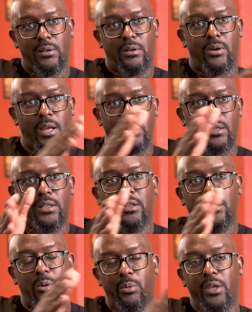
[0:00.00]
right?
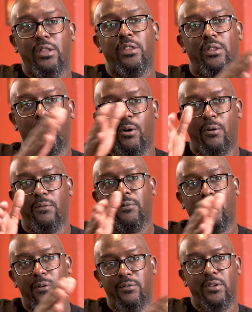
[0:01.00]
The width
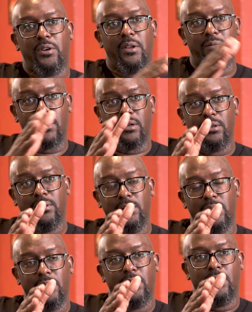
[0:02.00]
of the river
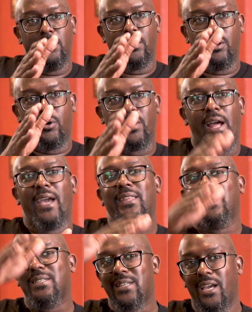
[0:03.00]
on
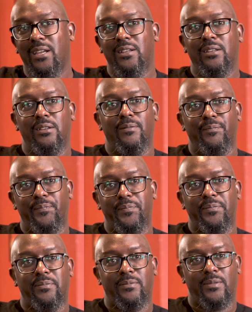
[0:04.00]
either side.
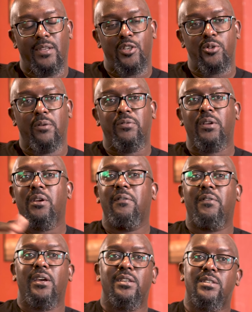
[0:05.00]
So if the
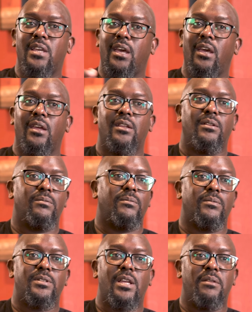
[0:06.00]
river is, say,
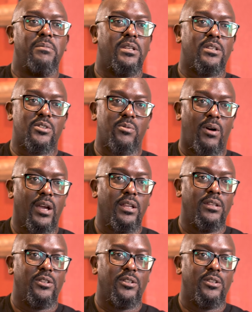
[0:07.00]
10 meters wide,